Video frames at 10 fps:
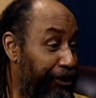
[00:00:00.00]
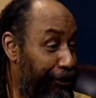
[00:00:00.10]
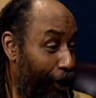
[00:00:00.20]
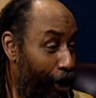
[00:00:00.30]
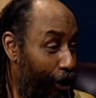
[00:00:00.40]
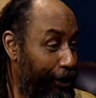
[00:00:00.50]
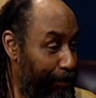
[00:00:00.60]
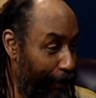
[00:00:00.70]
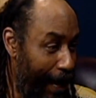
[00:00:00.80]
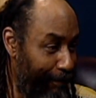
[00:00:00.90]
saw the
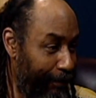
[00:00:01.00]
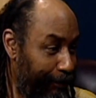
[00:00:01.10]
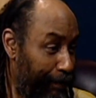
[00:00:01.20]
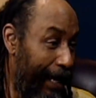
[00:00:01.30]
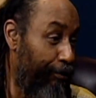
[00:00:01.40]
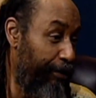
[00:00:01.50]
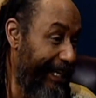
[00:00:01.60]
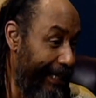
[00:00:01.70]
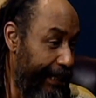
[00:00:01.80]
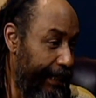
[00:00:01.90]
problems by
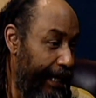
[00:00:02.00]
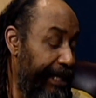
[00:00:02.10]
reading,